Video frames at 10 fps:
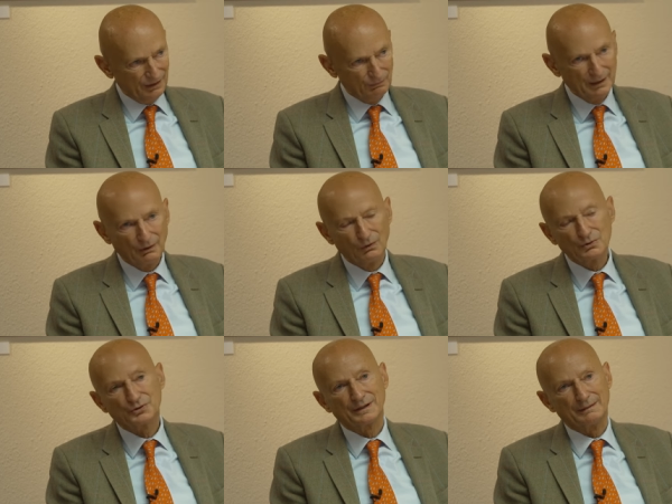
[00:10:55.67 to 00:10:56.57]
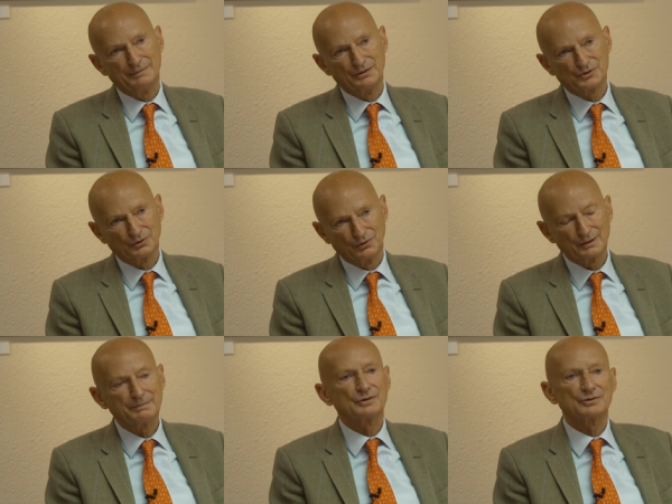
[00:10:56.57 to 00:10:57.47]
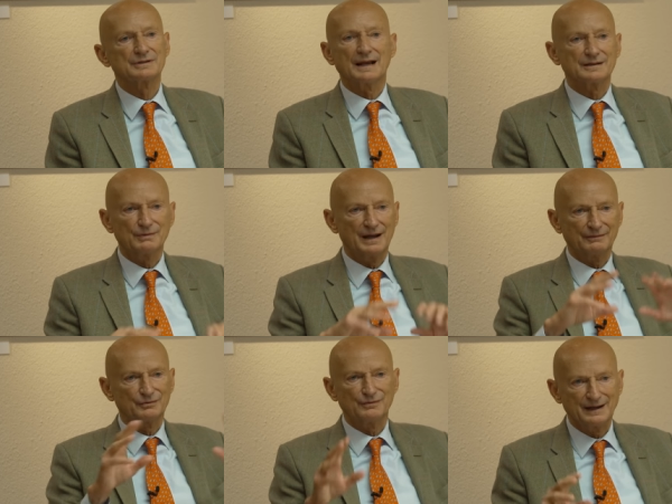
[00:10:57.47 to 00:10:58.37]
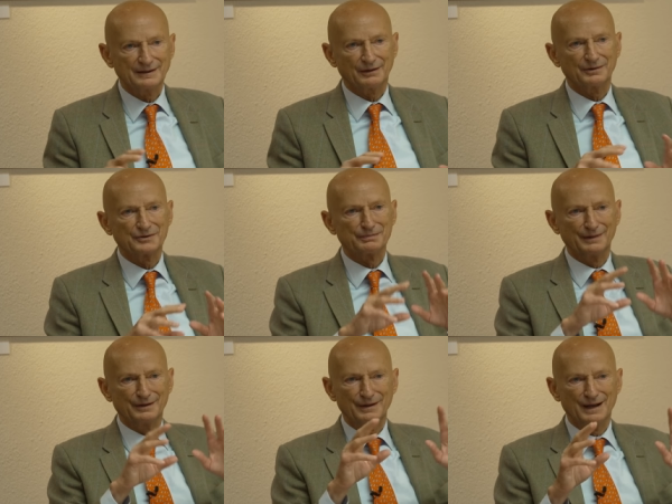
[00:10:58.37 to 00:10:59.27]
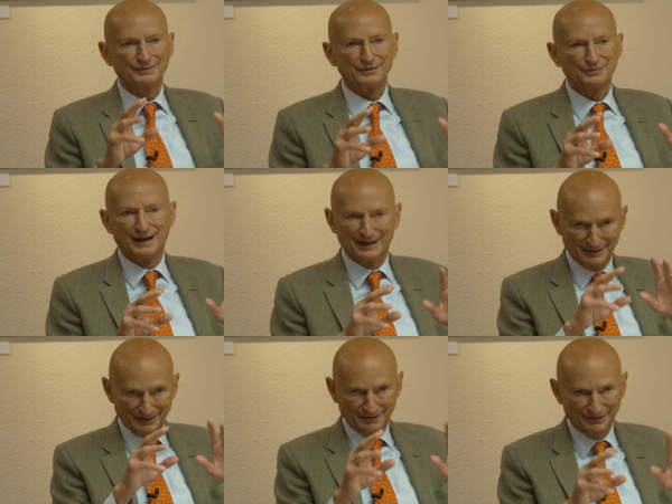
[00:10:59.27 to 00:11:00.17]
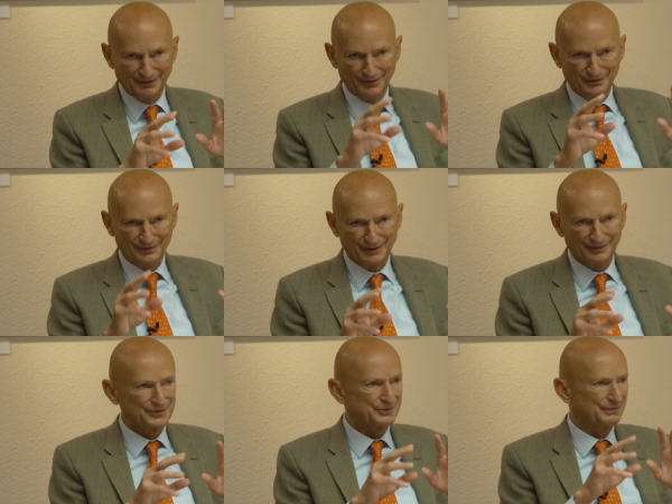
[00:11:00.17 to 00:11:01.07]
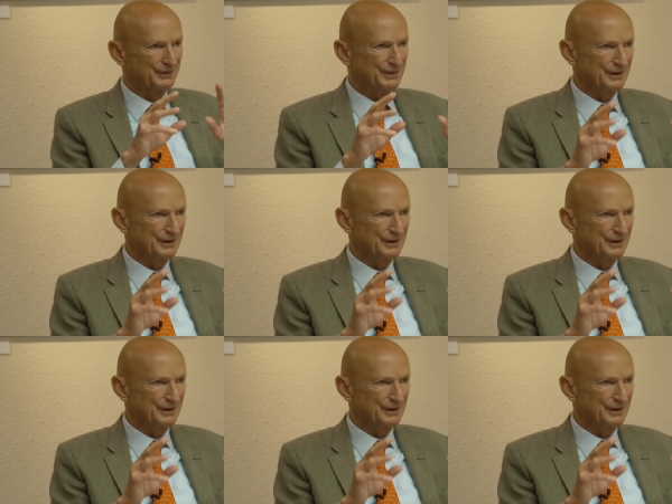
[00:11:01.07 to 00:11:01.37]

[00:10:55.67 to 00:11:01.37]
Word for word: will also then be stored because it we have to fight terrorism and we have to fight, you know, terrorism and we